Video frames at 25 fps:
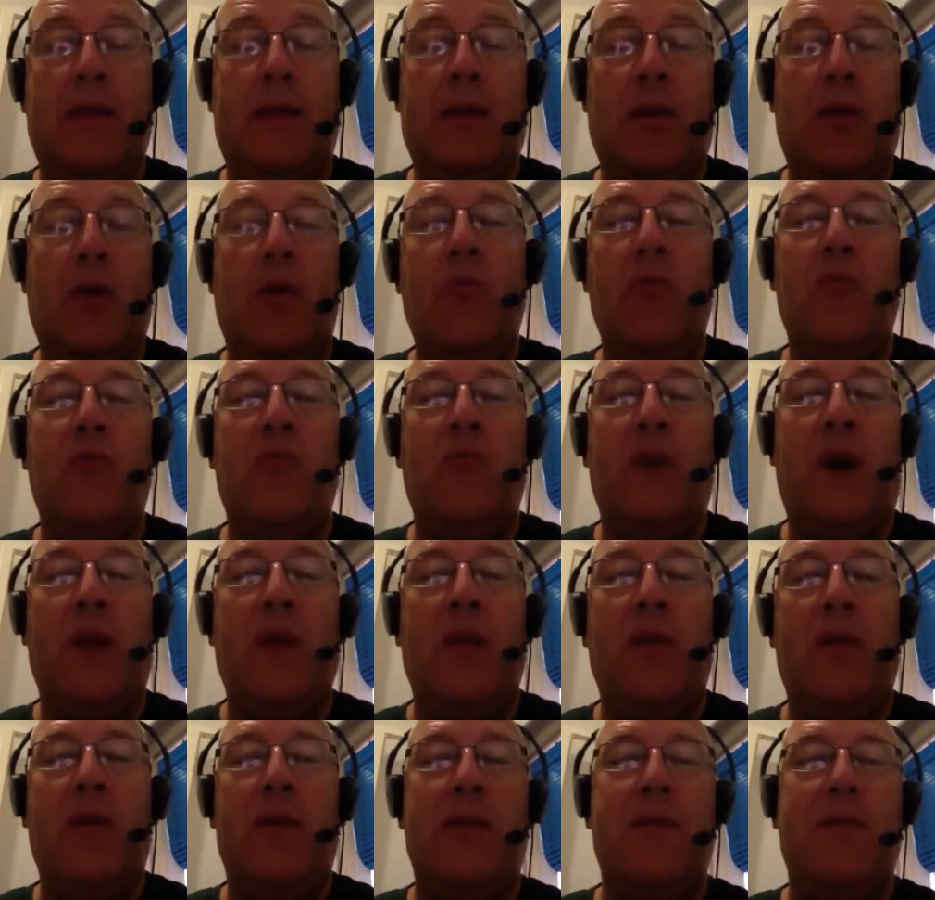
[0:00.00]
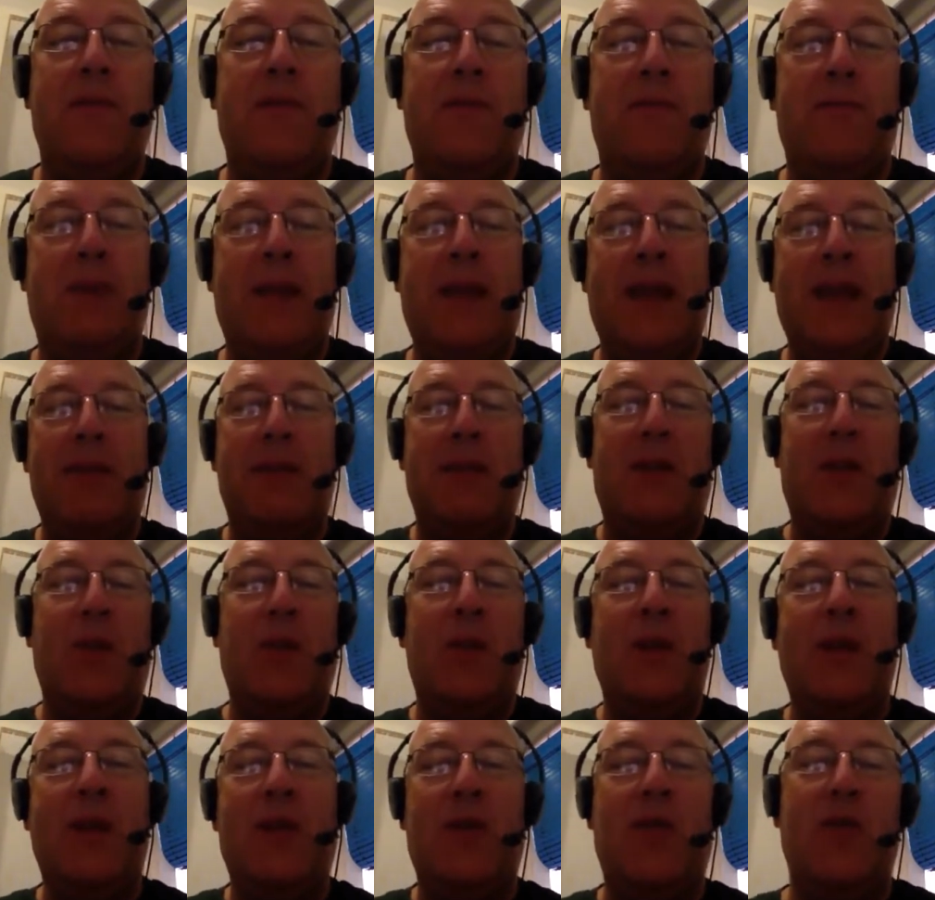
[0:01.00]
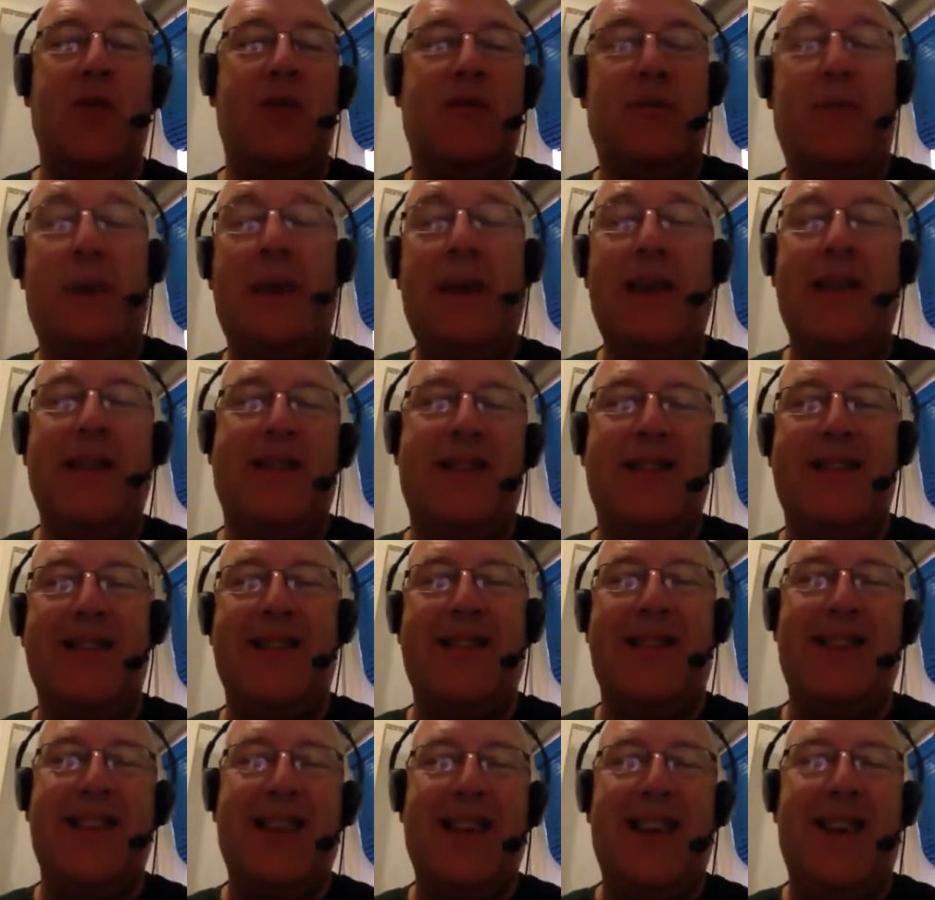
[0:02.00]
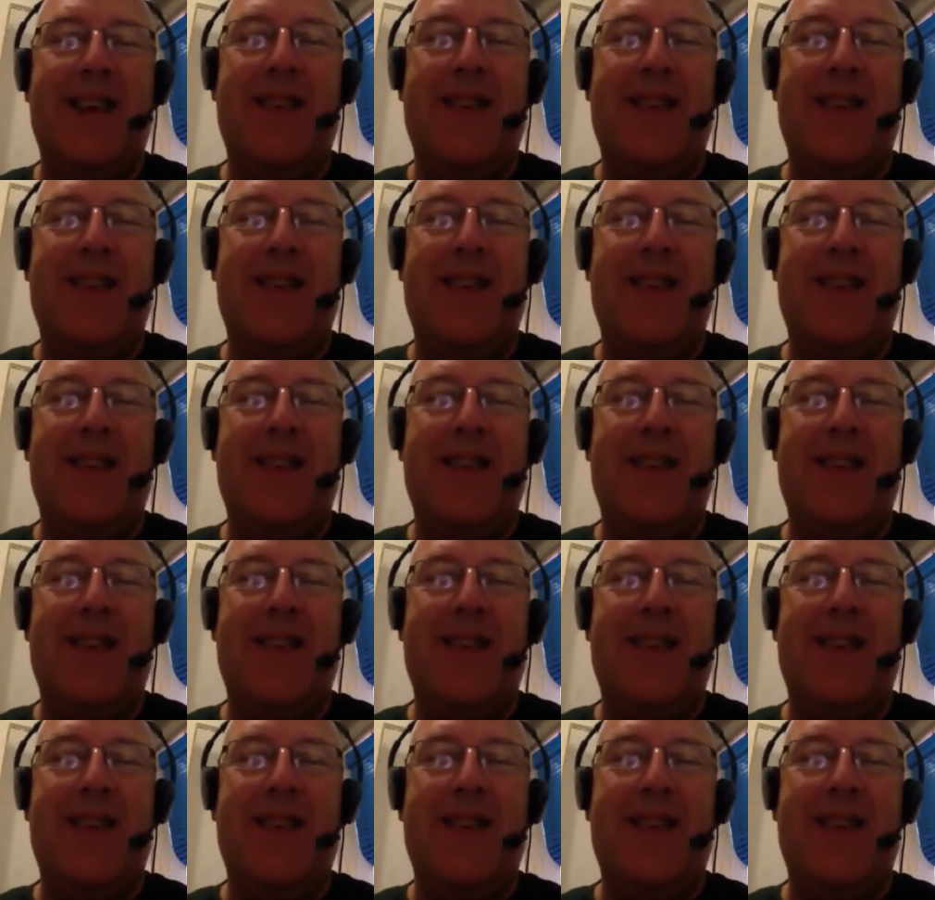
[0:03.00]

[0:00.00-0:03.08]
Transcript: tone rather than being between two spaces.